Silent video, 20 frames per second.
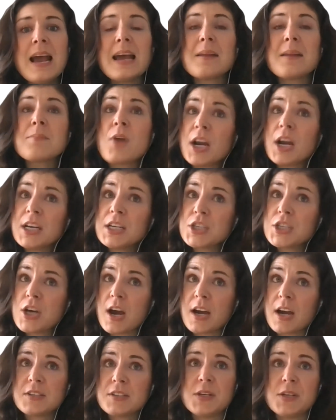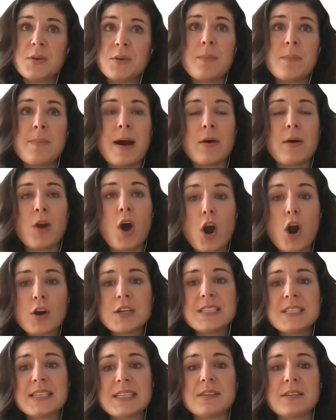And I'm not going to talk to you about
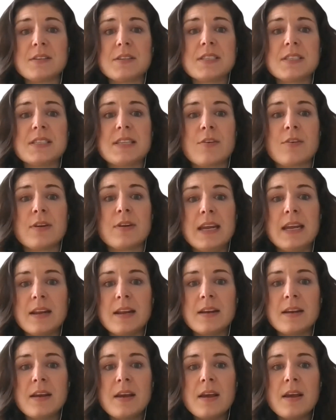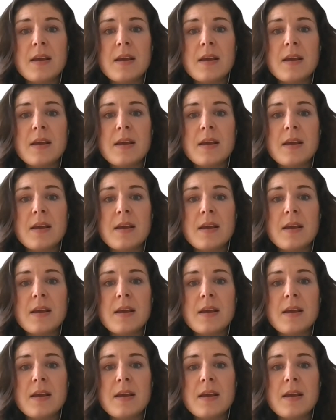hard skills that are needed,